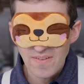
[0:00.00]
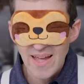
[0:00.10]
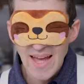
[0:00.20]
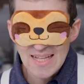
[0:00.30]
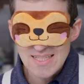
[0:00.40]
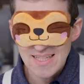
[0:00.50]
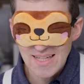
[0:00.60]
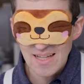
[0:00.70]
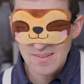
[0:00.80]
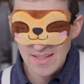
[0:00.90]
If I had to
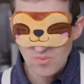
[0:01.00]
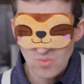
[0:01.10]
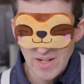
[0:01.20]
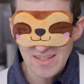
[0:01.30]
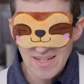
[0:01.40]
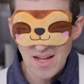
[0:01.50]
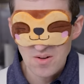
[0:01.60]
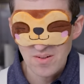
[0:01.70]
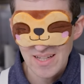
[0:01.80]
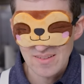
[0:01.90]
guess, like right
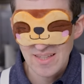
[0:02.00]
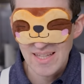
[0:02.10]
now, I'd